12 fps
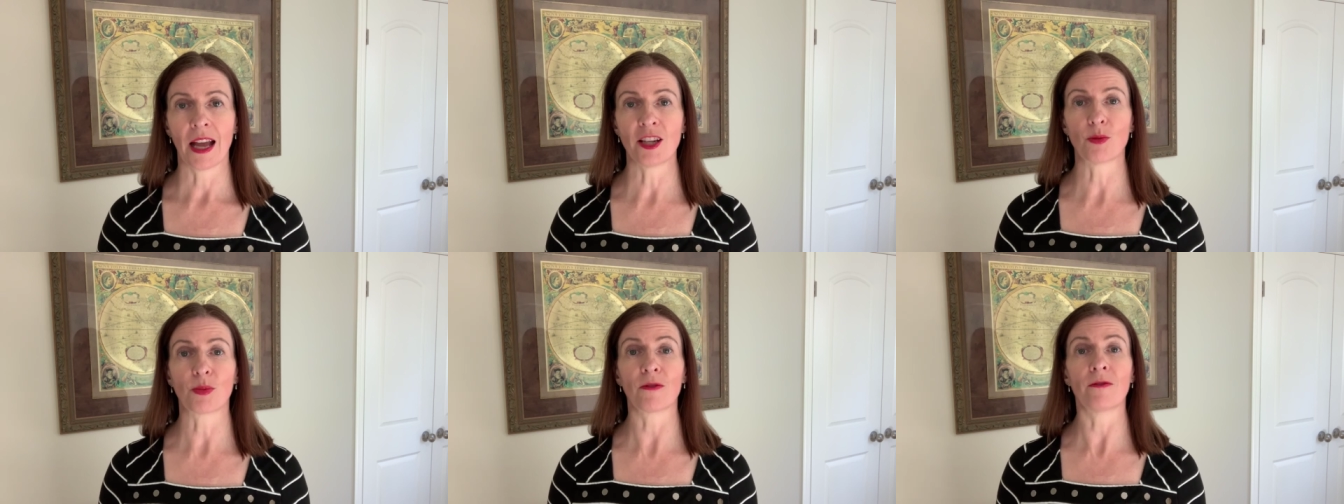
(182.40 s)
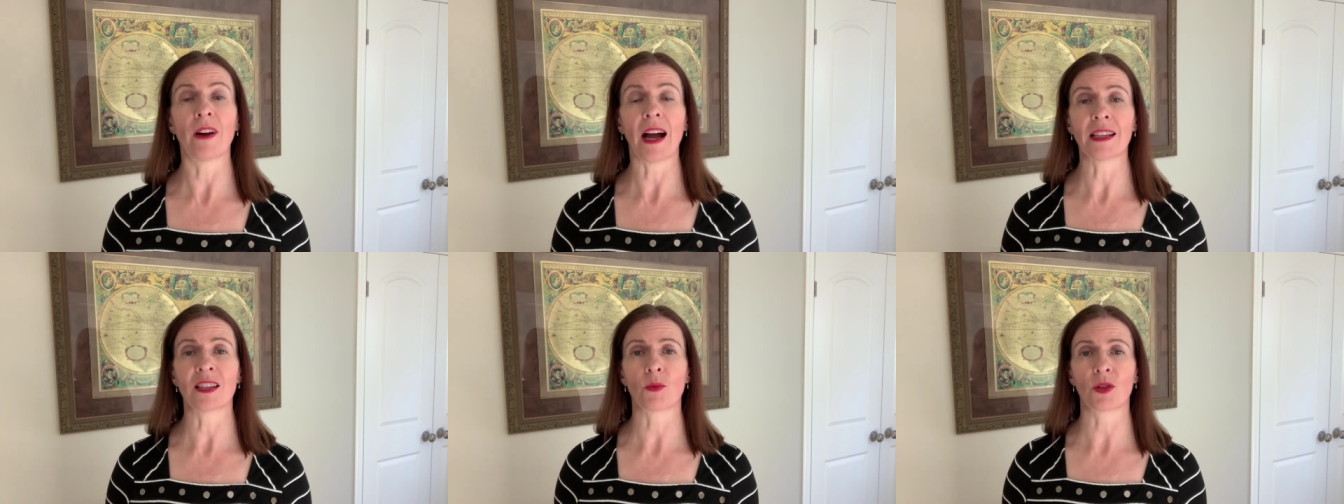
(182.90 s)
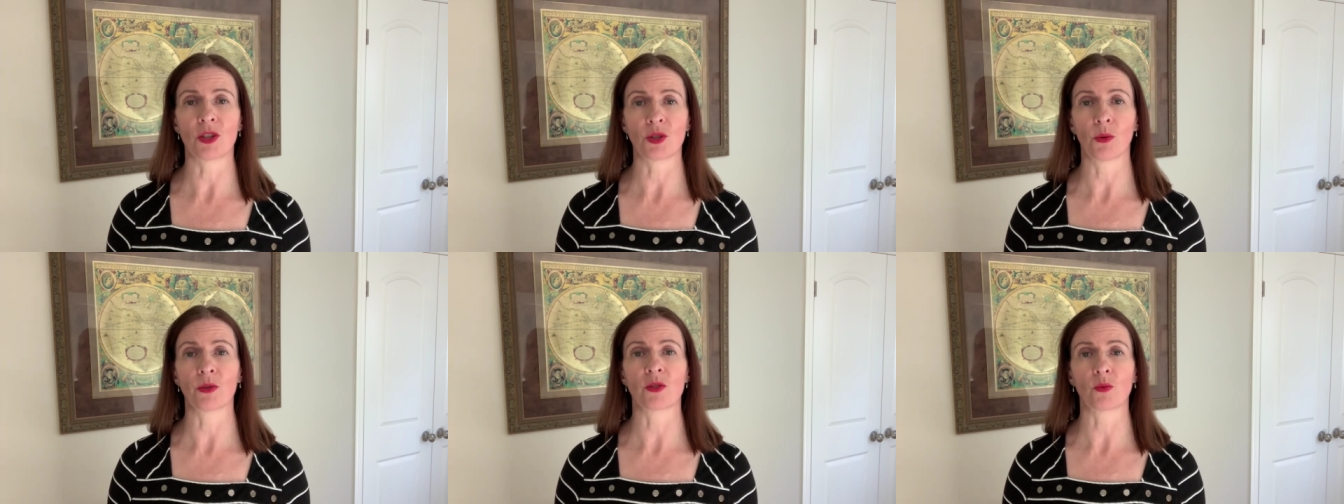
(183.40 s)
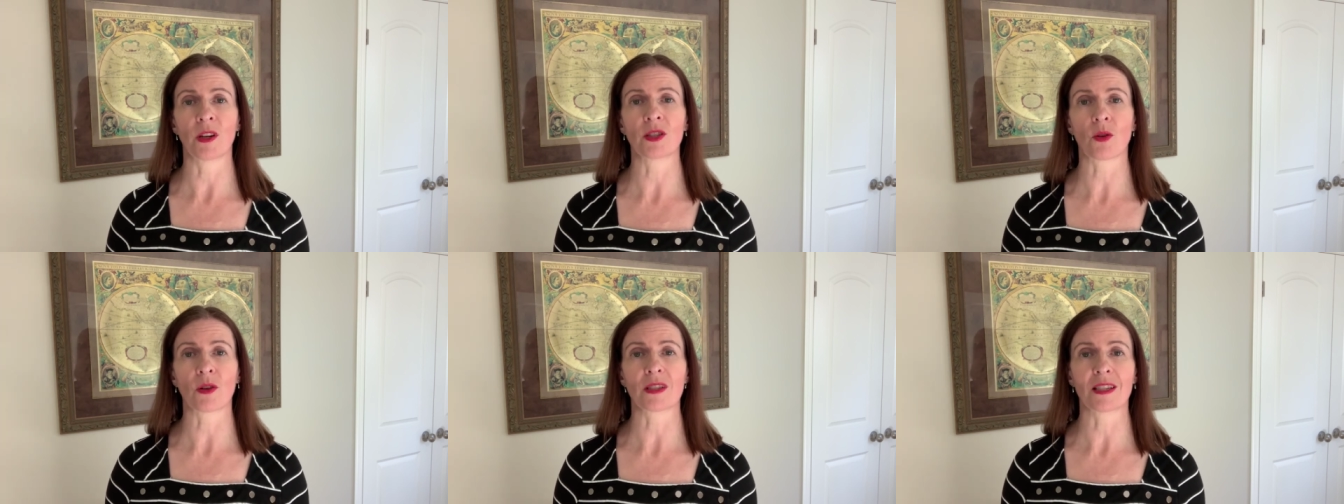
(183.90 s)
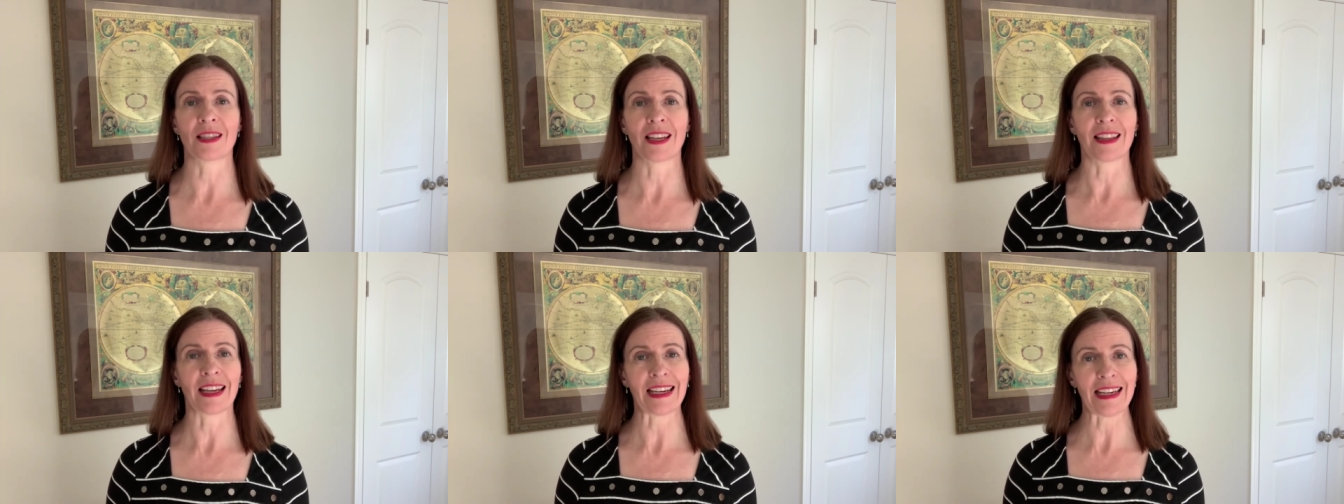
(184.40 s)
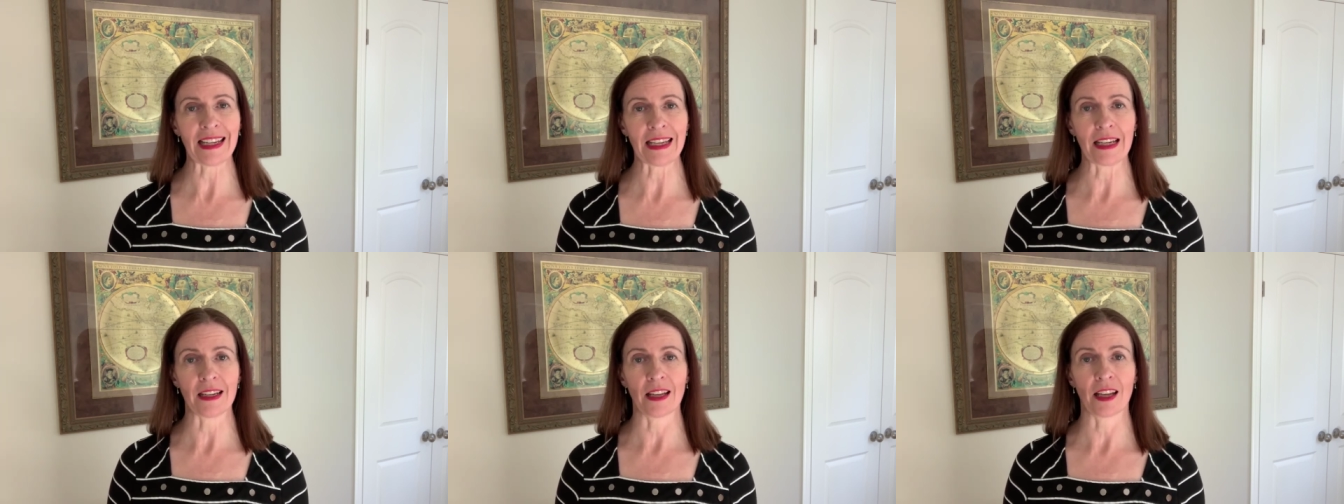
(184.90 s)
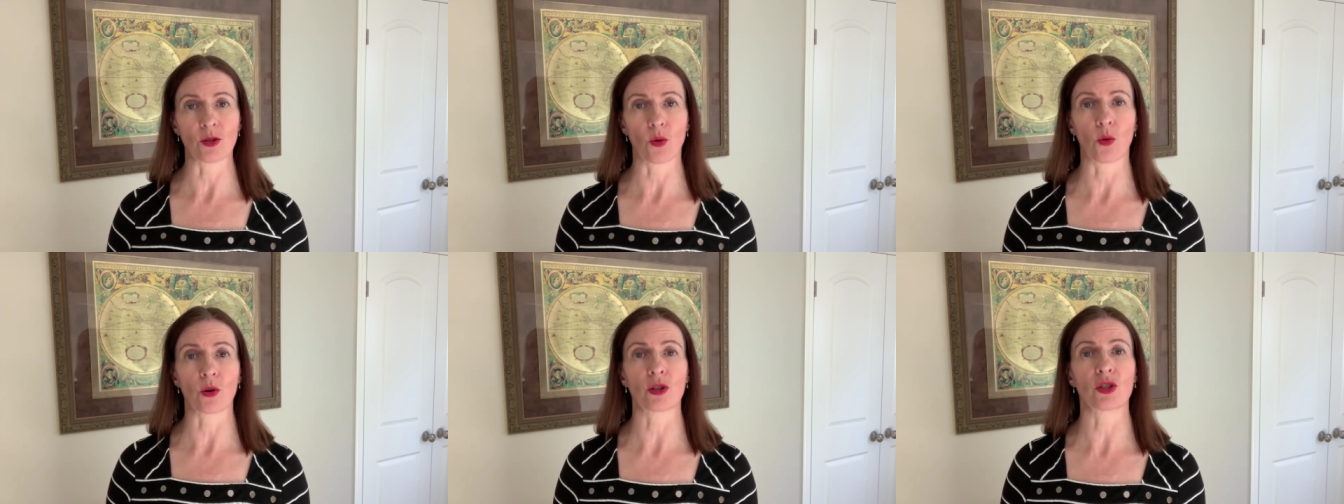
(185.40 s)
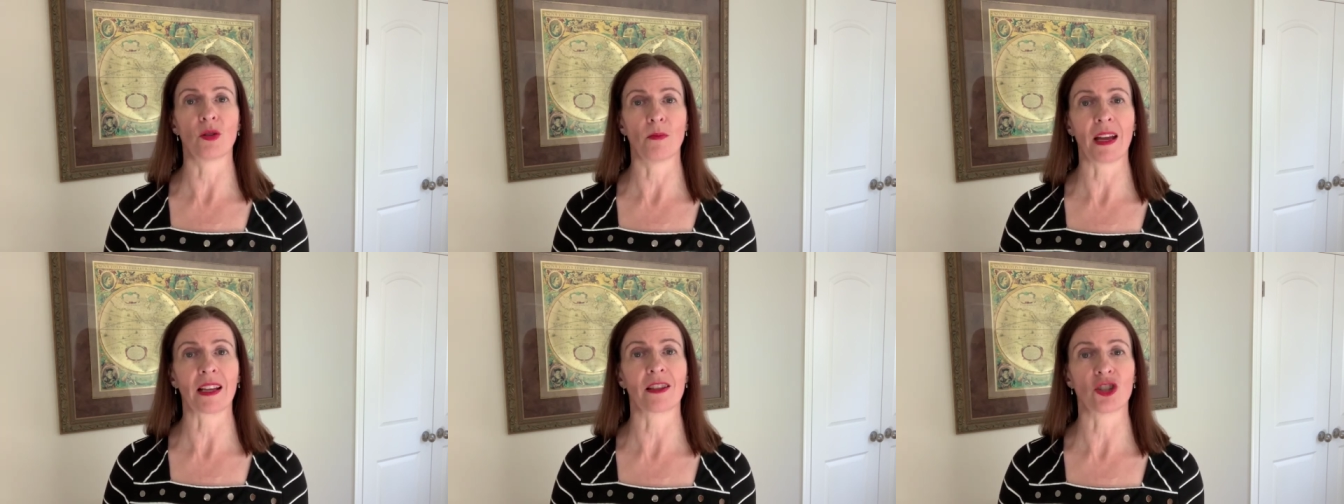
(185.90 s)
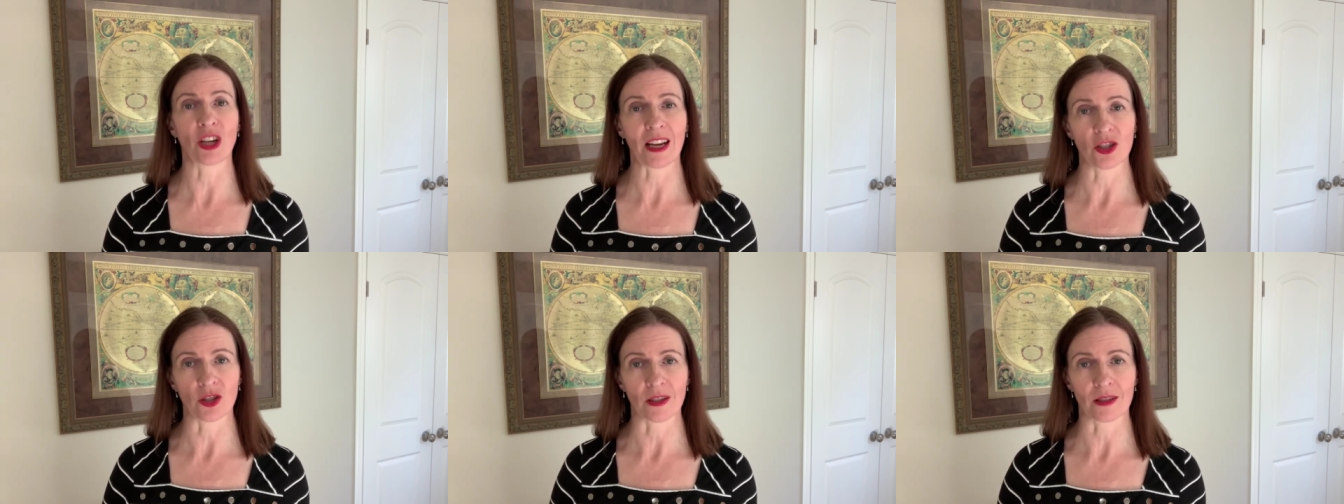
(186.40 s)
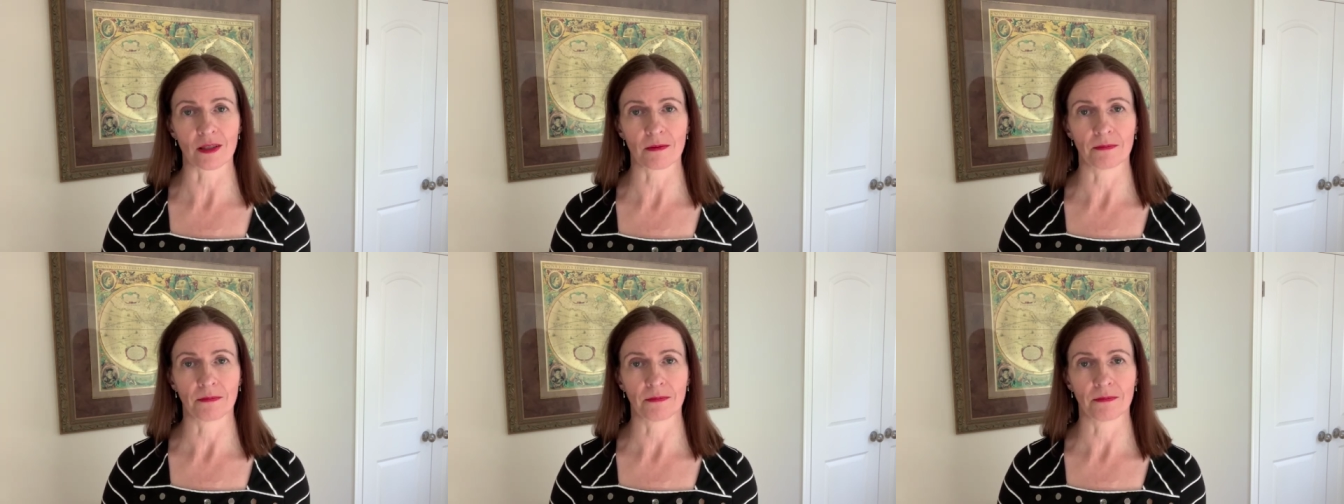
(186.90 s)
and you provide them with the tools and resources that they need in order to make the changes.